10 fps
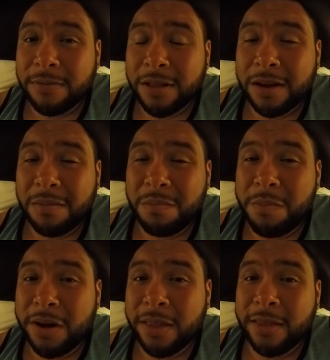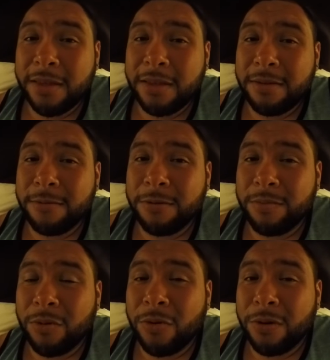there for like a month
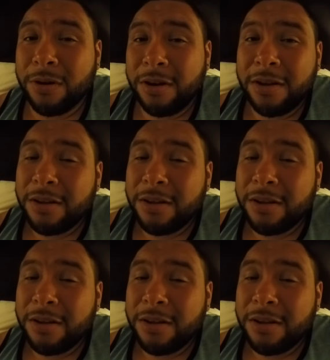or more